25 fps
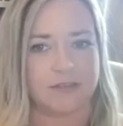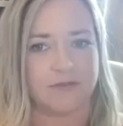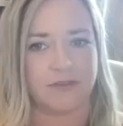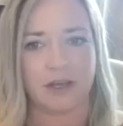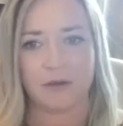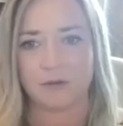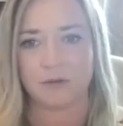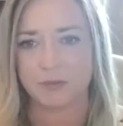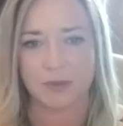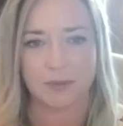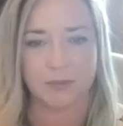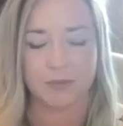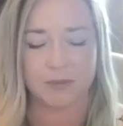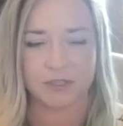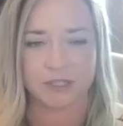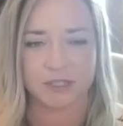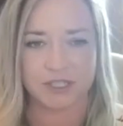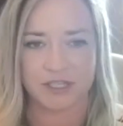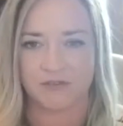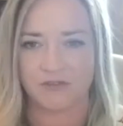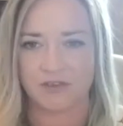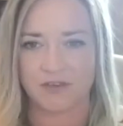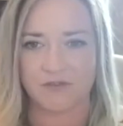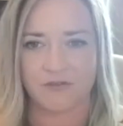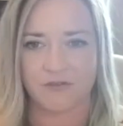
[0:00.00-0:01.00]
I've helped people
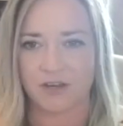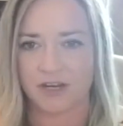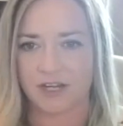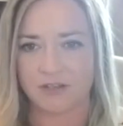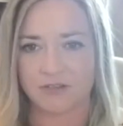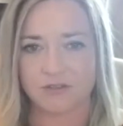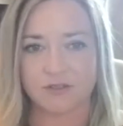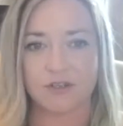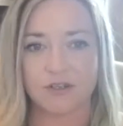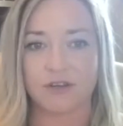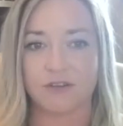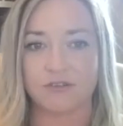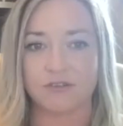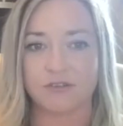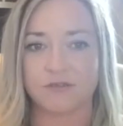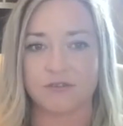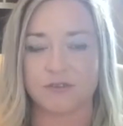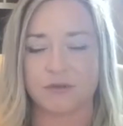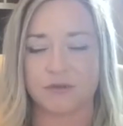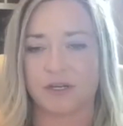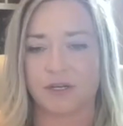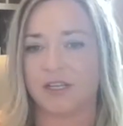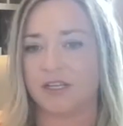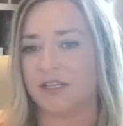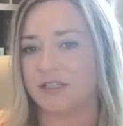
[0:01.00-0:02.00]
achieve their financial goals for
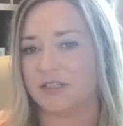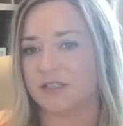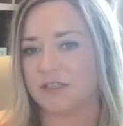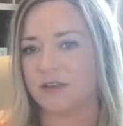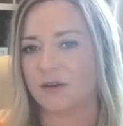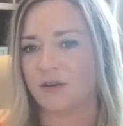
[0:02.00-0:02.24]
20 years.